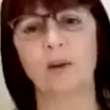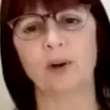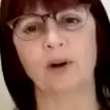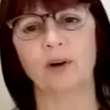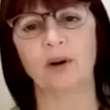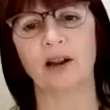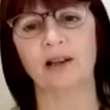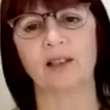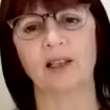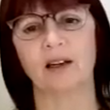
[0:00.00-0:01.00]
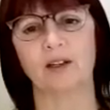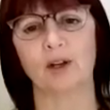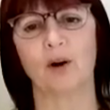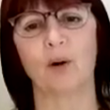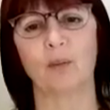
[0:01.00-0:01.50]
your clients get
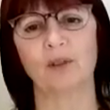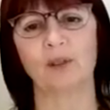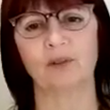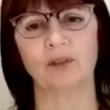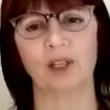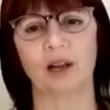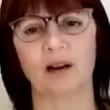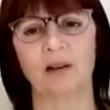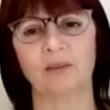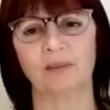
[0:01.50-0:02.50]
into homes, Jenelle?